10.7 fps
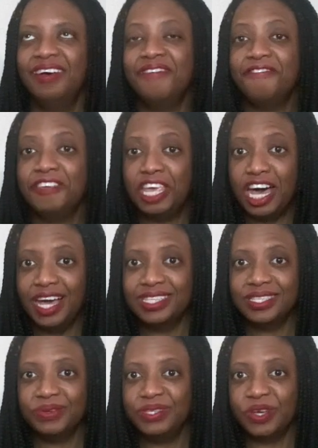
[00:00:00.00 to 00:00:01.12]
Fiat,
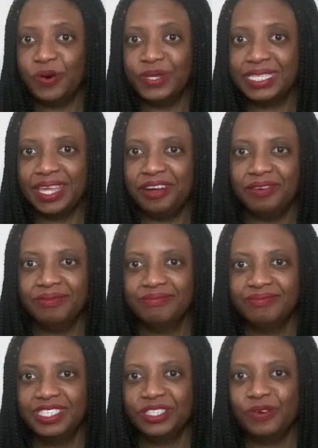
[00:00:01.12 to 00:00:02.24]
so he's always there.
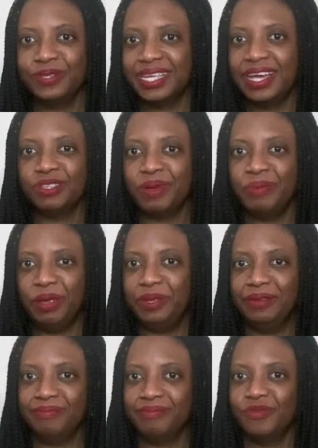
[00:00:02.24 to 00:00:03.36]
He's always like, how's my
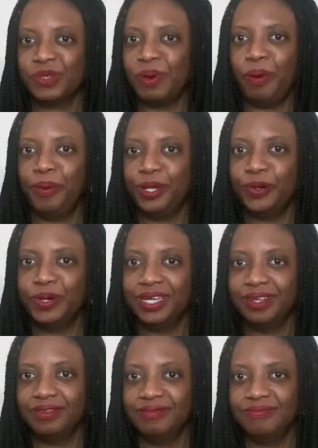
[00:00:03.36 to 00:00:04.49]
baby? What's my baby doing?
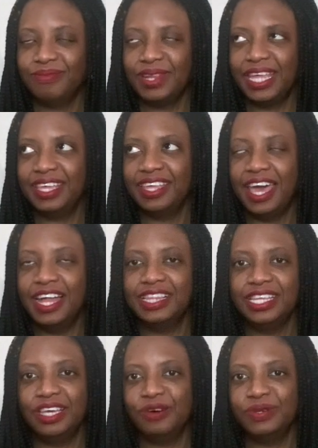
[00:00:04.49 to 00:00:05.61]
Like, yeah,
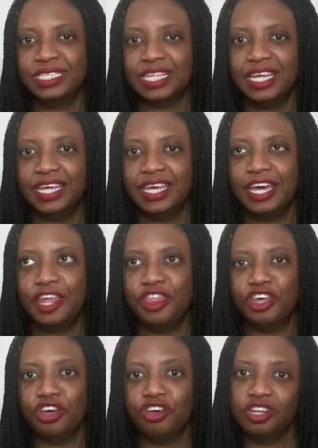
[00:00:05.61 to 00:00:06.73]
Leo is like
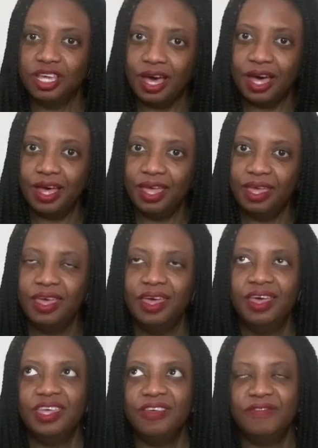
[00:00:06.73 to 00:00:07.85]
the good guy,
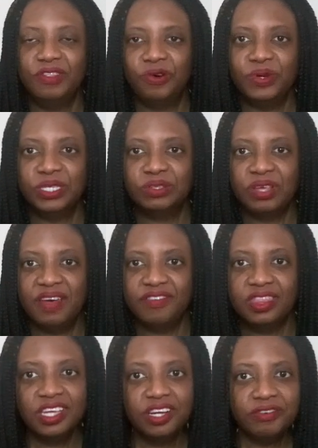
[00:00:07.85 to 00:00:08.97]
even though we also have a
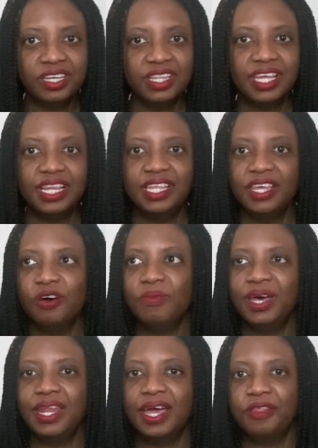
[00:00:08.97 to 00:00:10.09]
theory that Leo
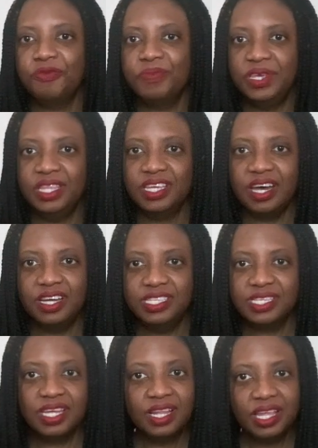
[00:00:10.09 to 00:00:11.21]
might either be the
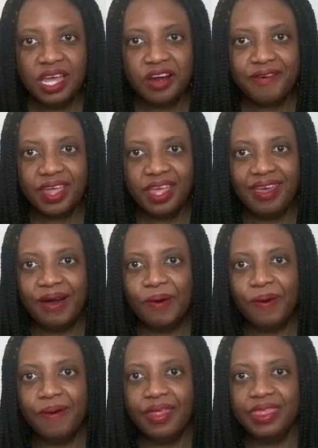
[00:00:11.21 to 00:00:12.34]
consigliere
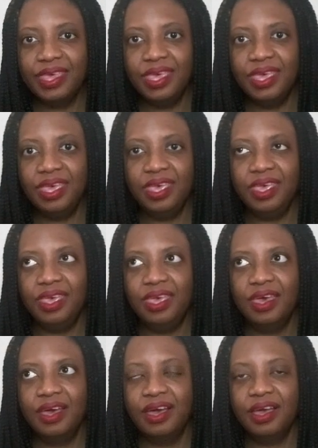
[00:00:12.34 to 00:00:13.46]
or the
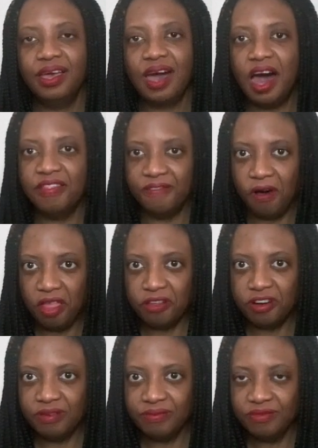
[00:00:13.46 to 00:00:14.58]
godfather.